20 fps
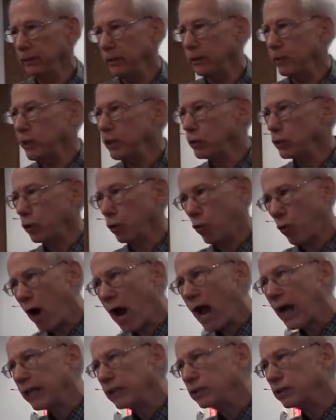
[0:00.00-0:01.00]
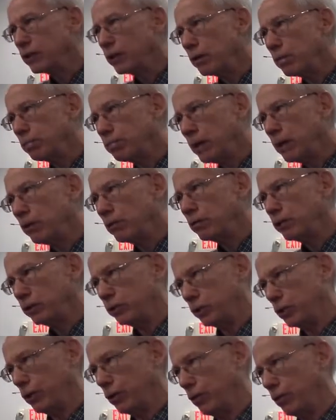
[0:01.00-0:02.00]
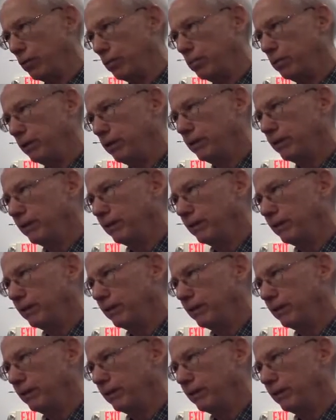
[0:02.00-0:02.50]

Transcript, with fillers: to these cracks that appear in Job,